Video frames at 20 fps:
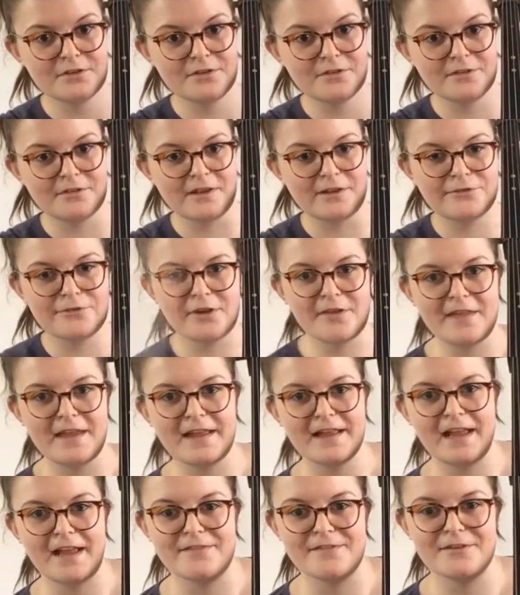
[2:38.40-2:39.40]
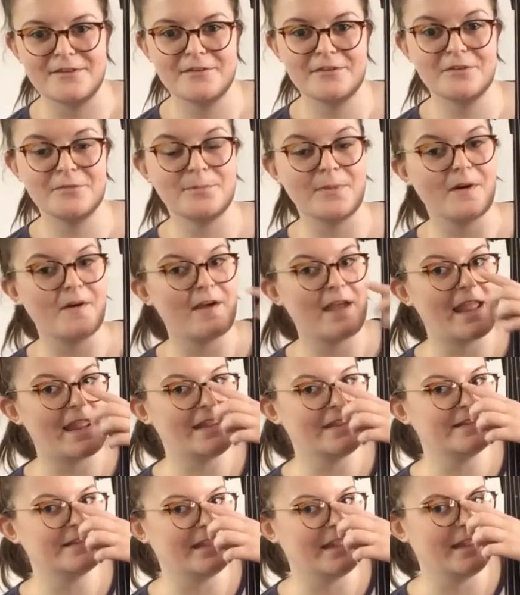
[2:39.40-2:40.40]
So let's try that again. So this is bar
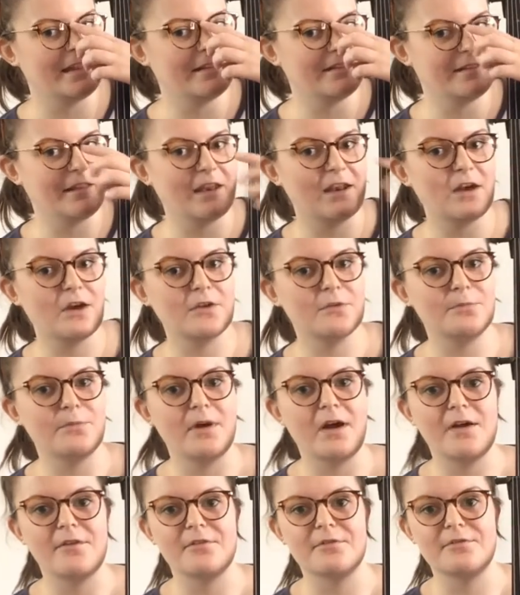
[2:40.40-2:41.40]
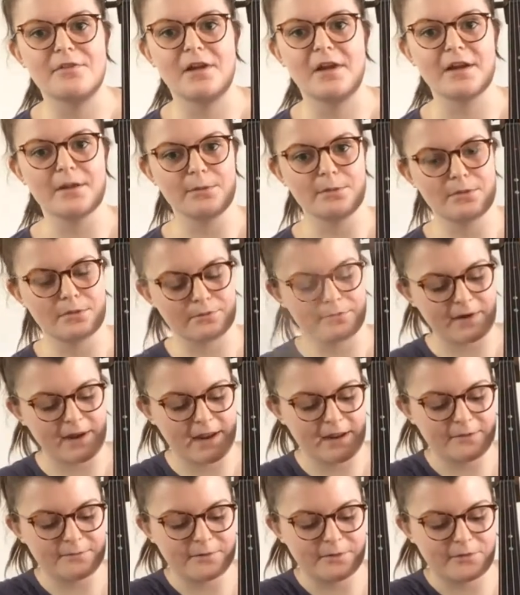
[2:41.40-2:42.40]
18, the last bar of line
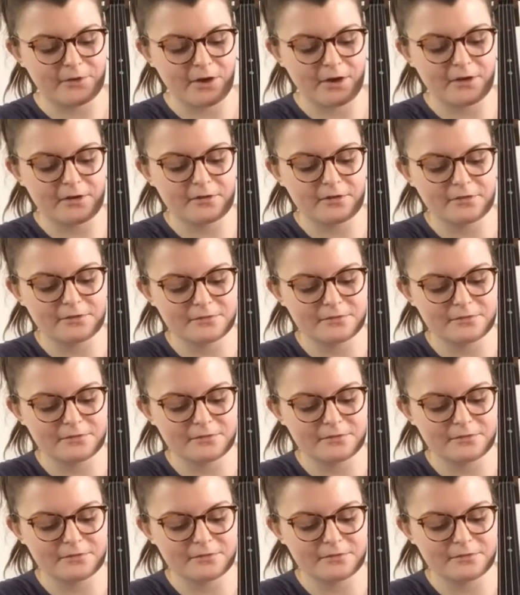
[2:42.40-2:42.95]
3. We've got.